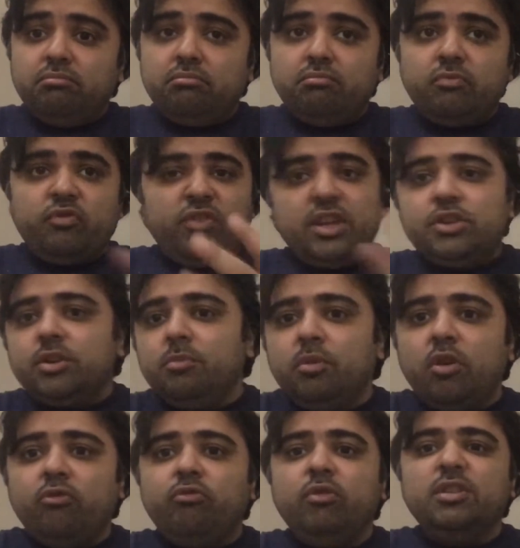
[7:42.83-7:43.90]
finish him
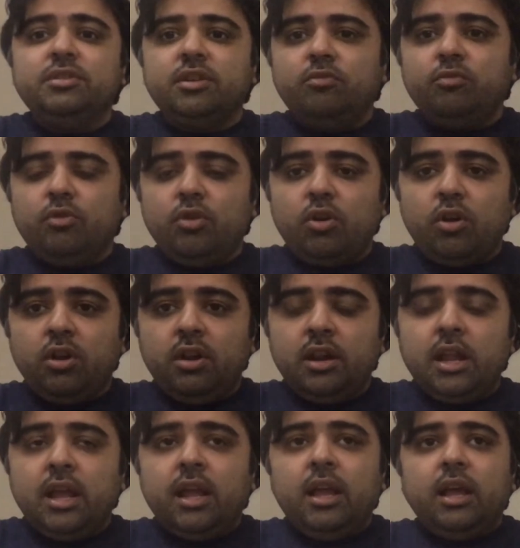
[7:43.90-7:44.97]
off once and for all?
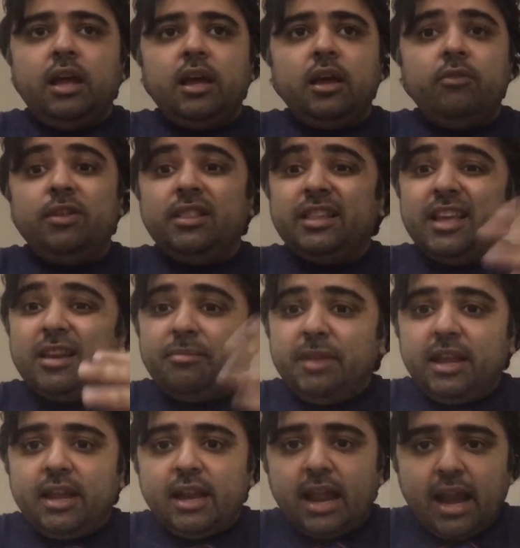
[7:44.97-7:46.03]
Will there
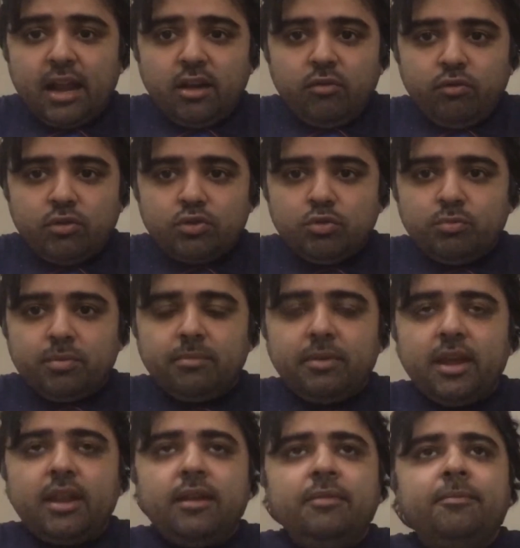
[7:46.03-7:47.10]
be an end for
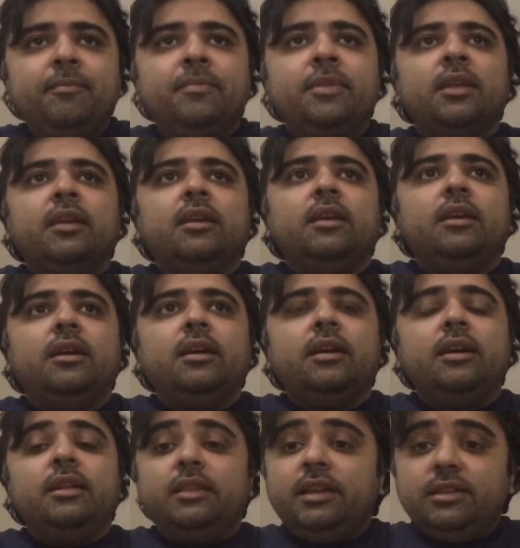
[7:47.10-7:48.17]
Superman?
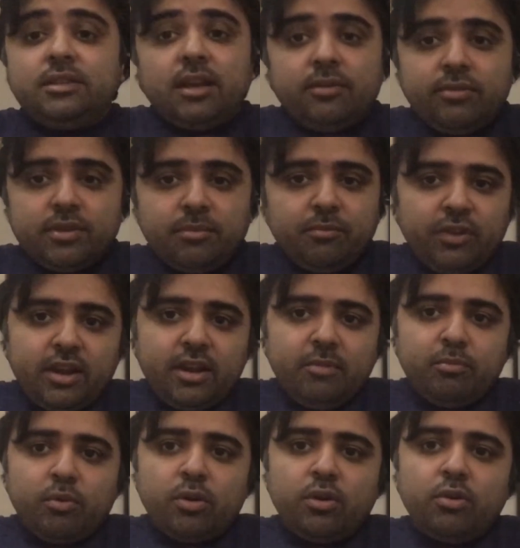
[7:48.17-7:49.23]
These are some very
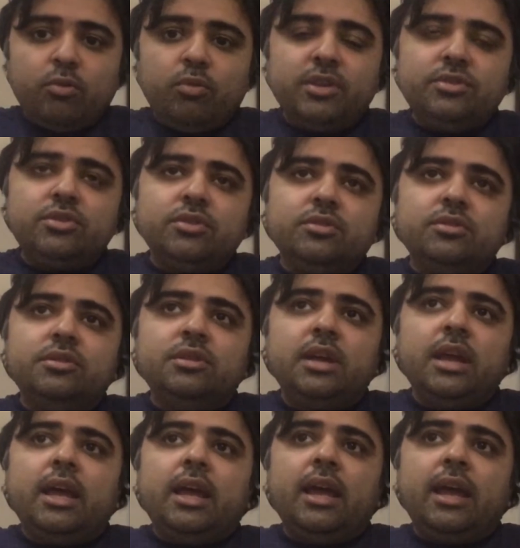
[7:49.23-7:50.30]
important questions,
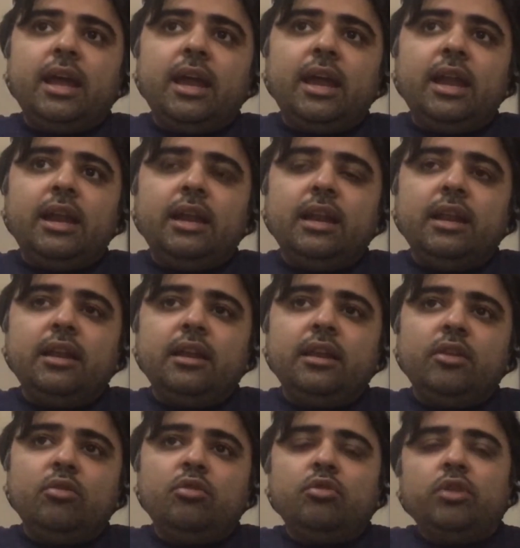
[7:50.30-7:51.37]
and
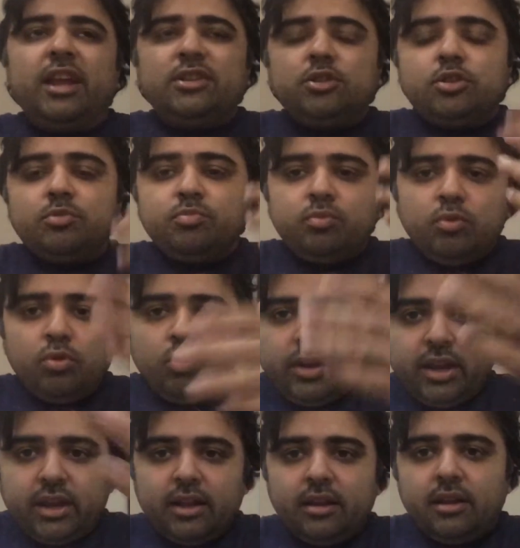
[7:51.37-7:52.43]
you know,
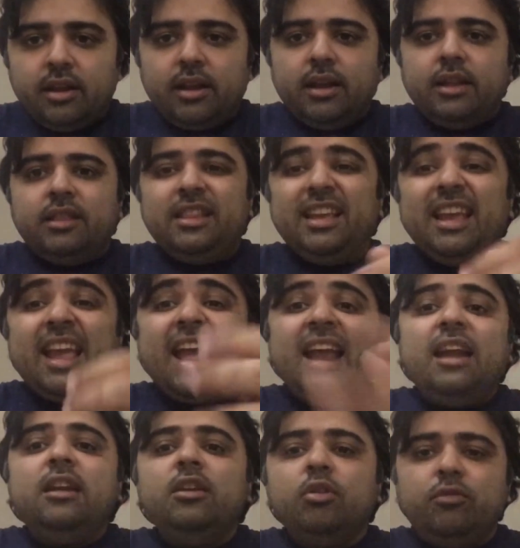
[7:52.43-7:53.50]
exploring the
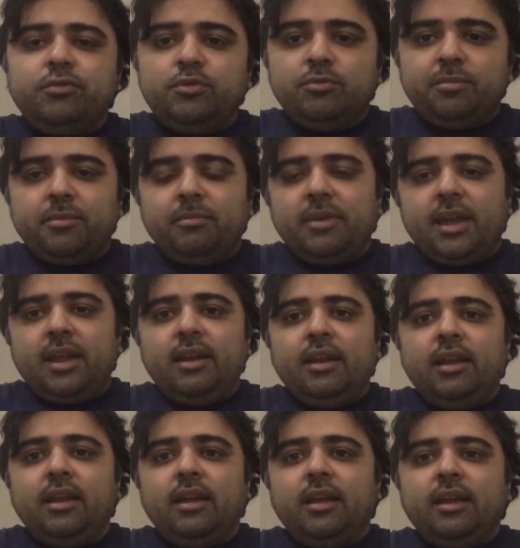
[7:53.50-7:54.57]
end of Superman,
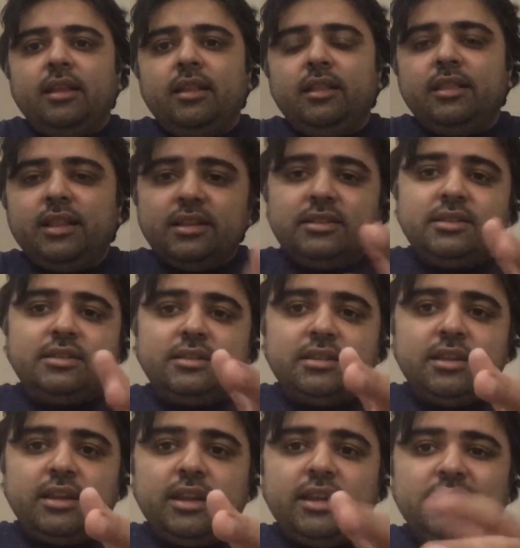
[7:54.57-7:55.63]
this
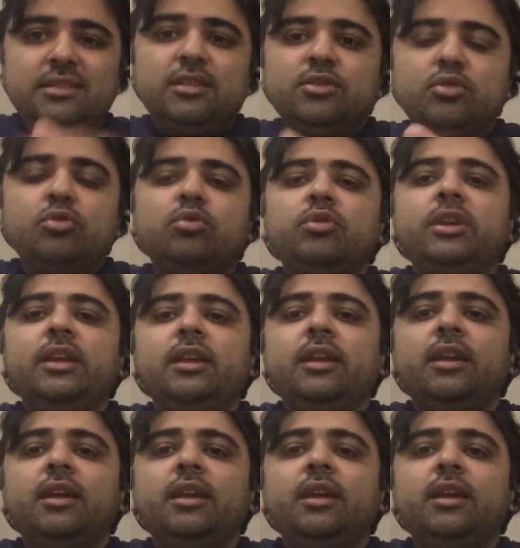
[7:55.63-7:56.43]
is the story